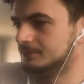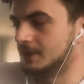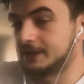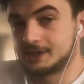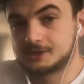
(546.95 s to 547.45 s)

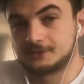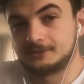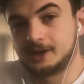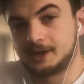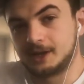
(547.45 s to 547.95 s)
I guess we'll
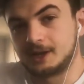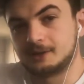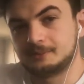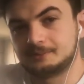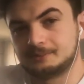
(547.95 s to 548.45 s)
find out.
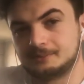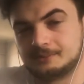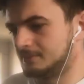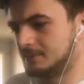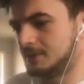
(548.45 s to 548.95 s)

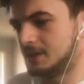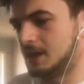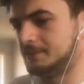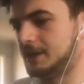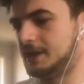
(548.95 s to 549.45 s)

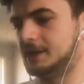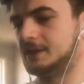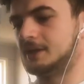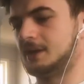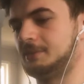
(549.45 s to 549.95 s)
I'm
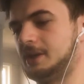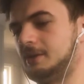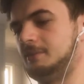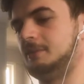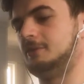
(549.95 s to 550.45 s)

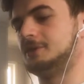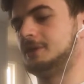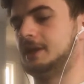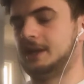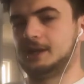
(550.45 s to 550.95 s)
also
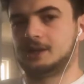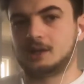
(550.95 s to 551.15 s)
getting